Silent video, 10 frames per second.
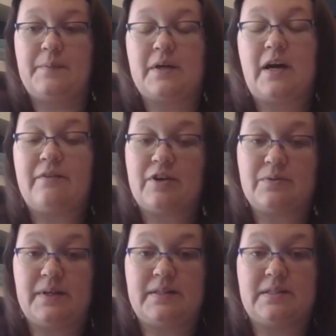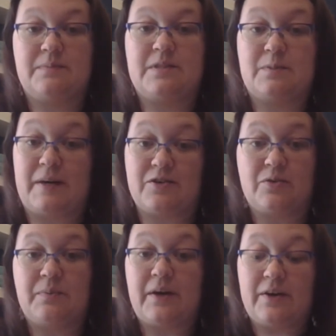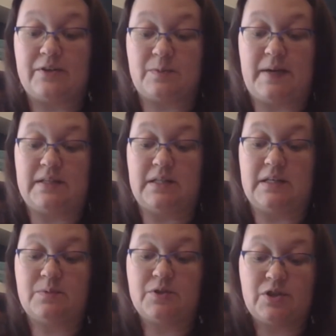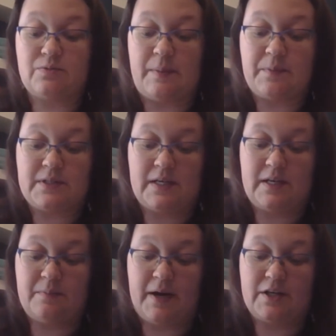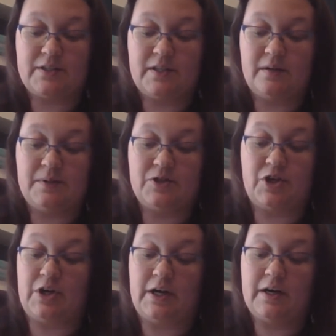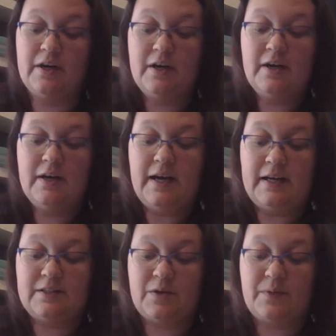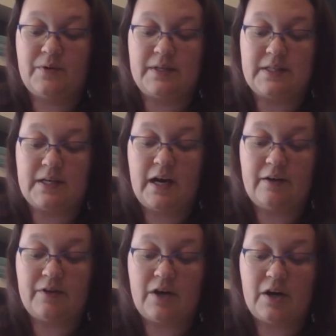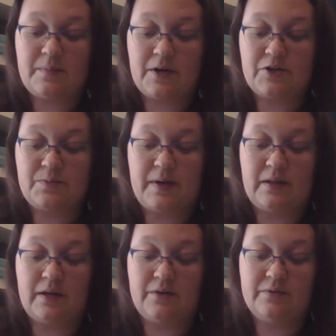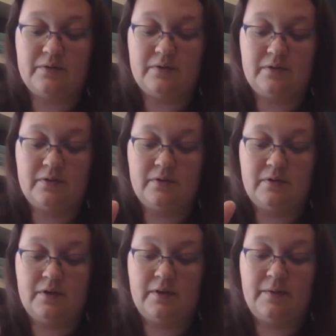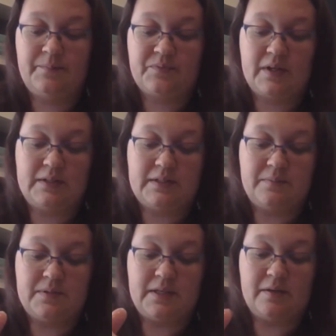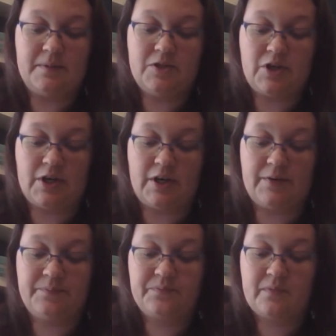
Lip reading: covered with some special burial spices, which is represented by our cinnamon sugar. And so we're going to cover our marshmallow in some cinnamon sugar.